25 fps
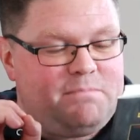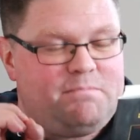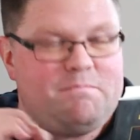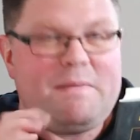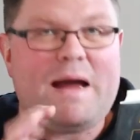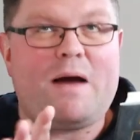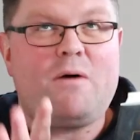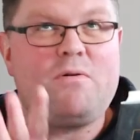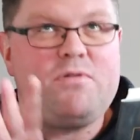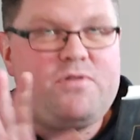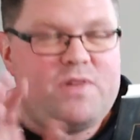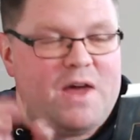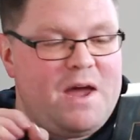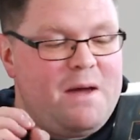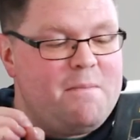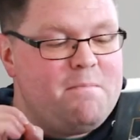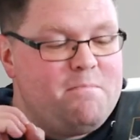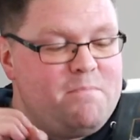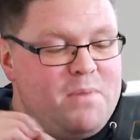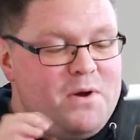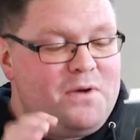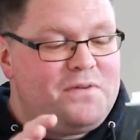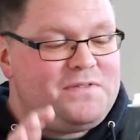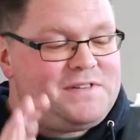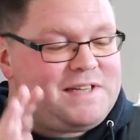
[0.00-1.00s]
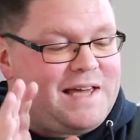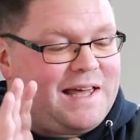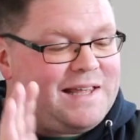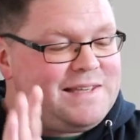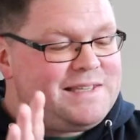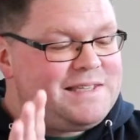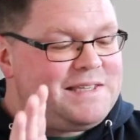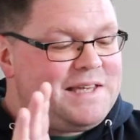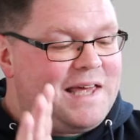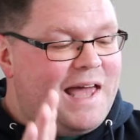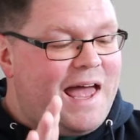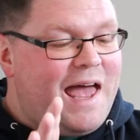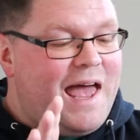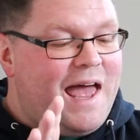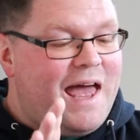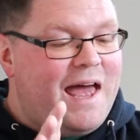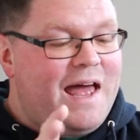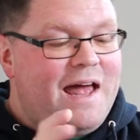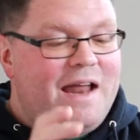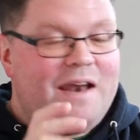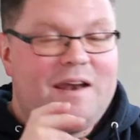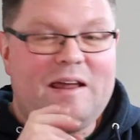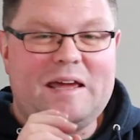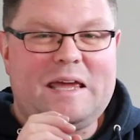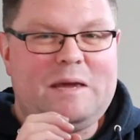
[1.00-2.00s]
the
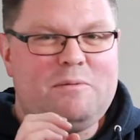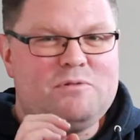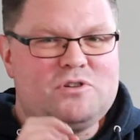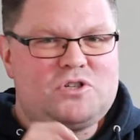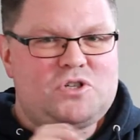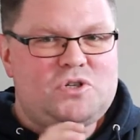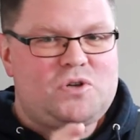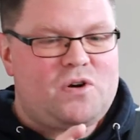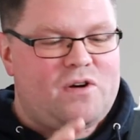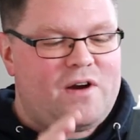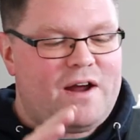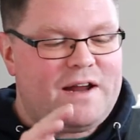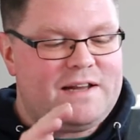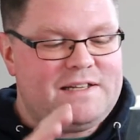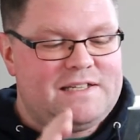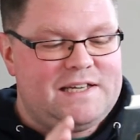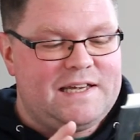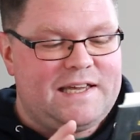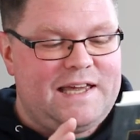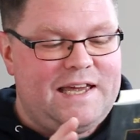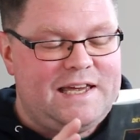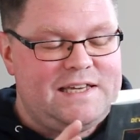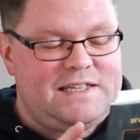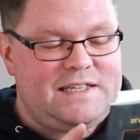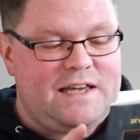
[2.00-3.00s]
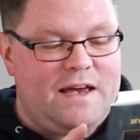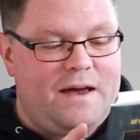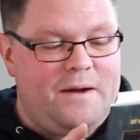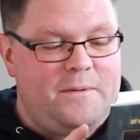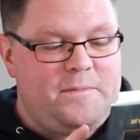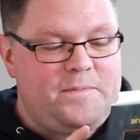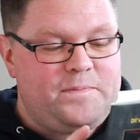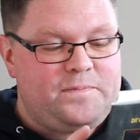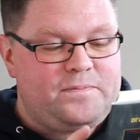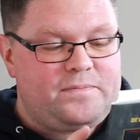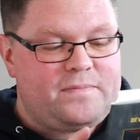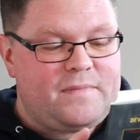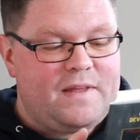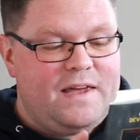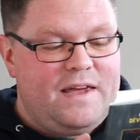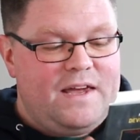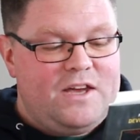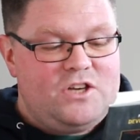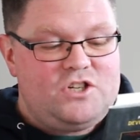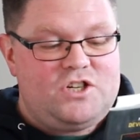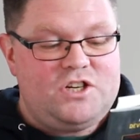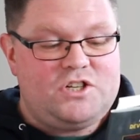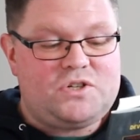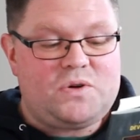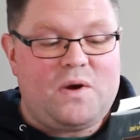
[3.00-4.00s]
air like he was trying to kiss her.
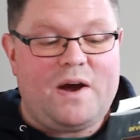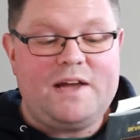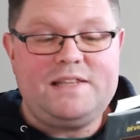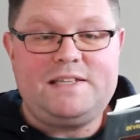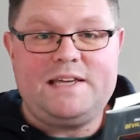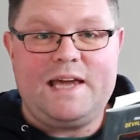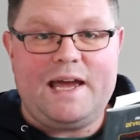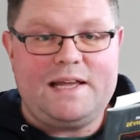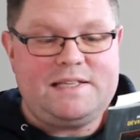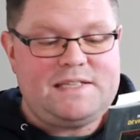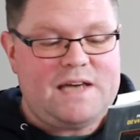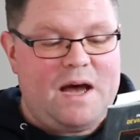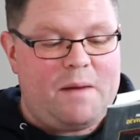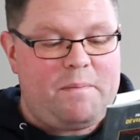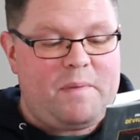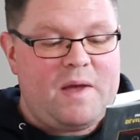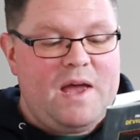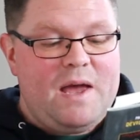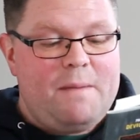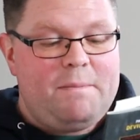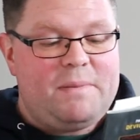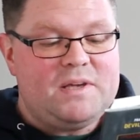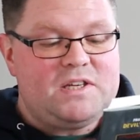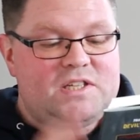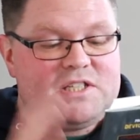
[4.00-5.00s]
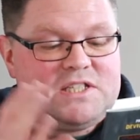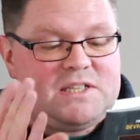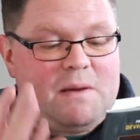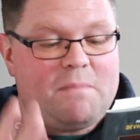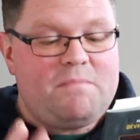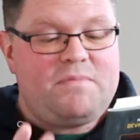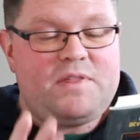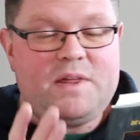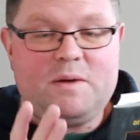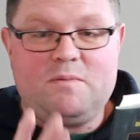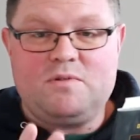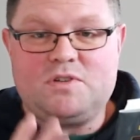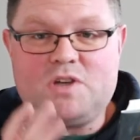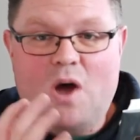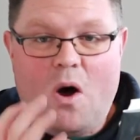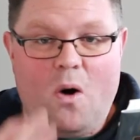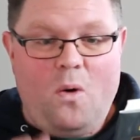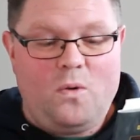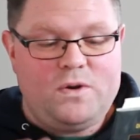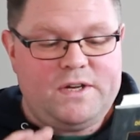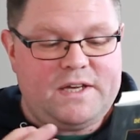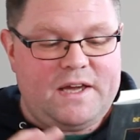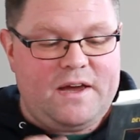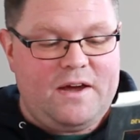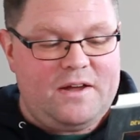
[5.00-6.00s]
She tried to get up, but something was
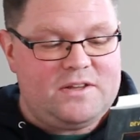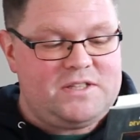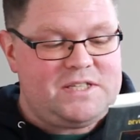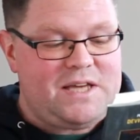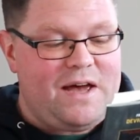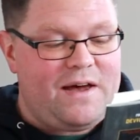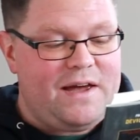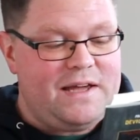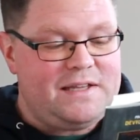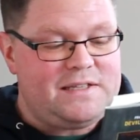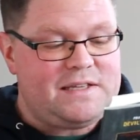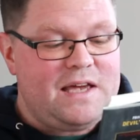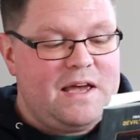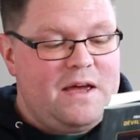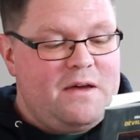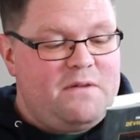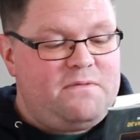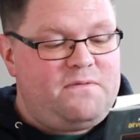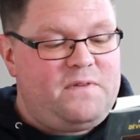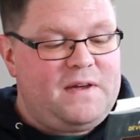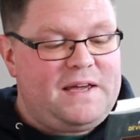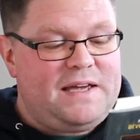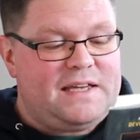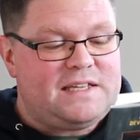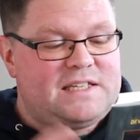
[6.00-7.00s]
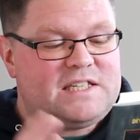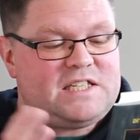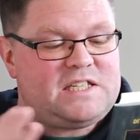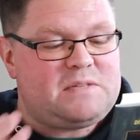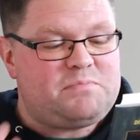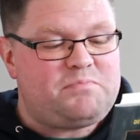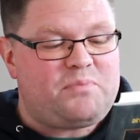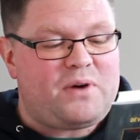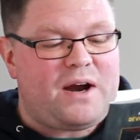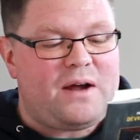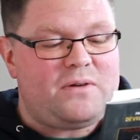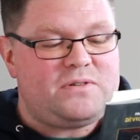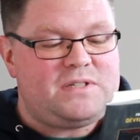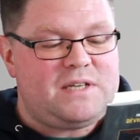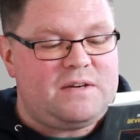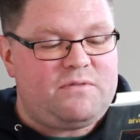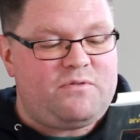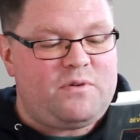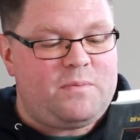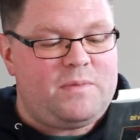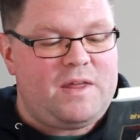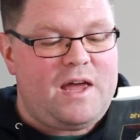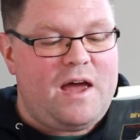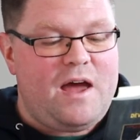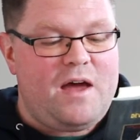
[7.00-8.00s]
holding her tight, fingers sprouting
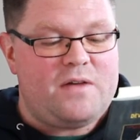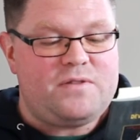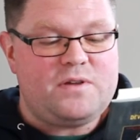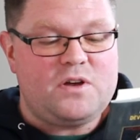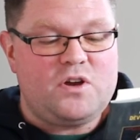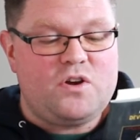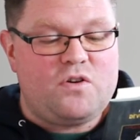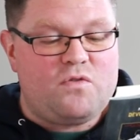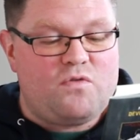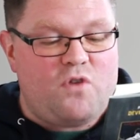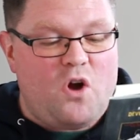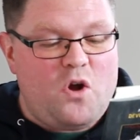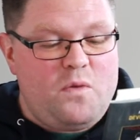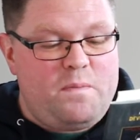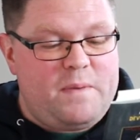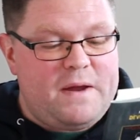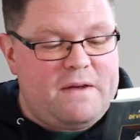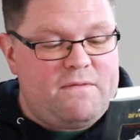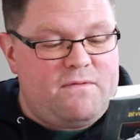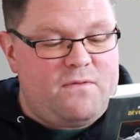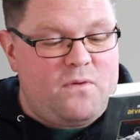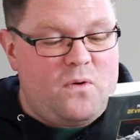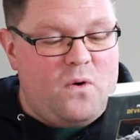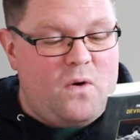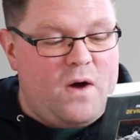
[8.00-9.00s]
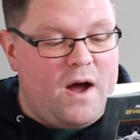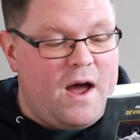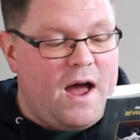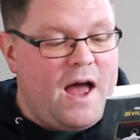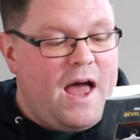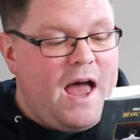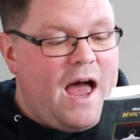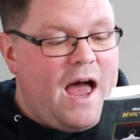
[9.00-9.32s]
from the earth and groping for her,